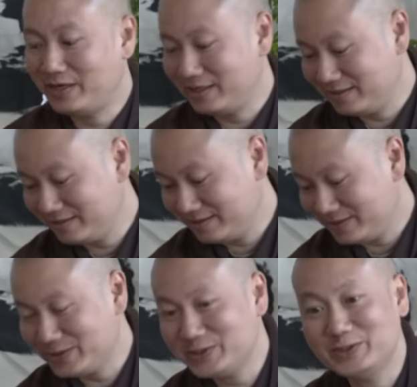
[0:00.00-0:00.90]
brought
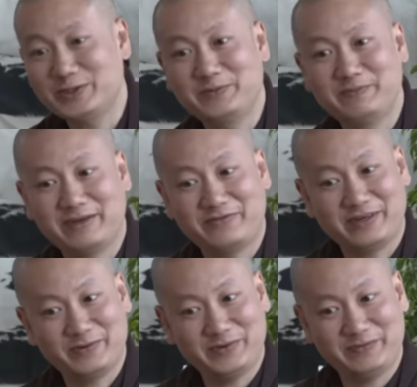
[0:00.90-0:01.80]
also my
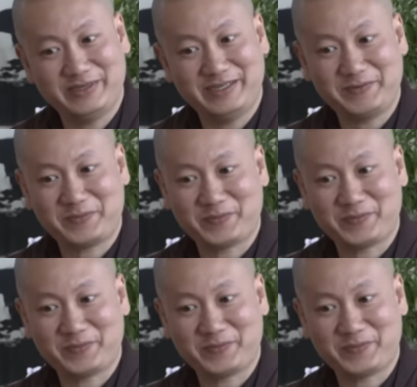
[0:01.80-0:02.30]
friend with me.